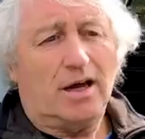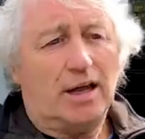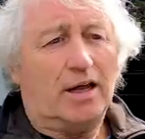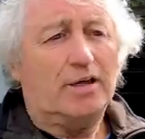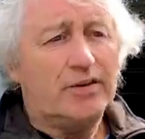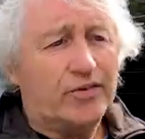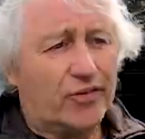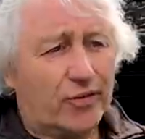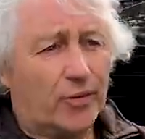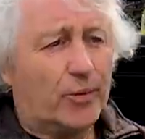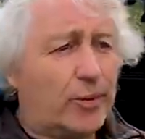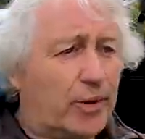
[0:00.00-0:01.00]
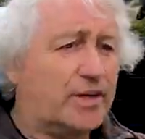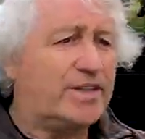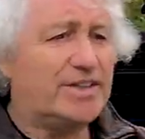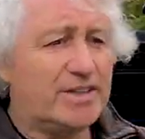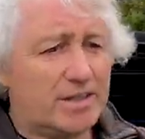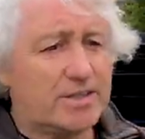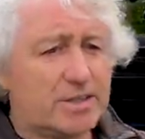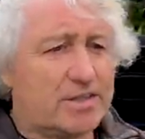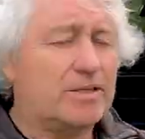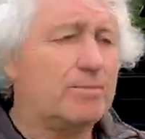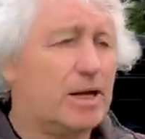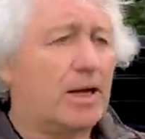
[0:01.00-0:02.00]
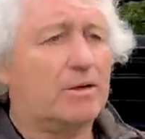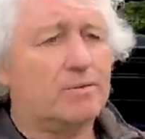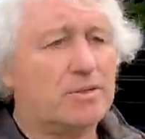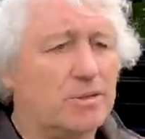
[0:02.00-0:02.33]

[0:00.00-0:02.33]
And we're just about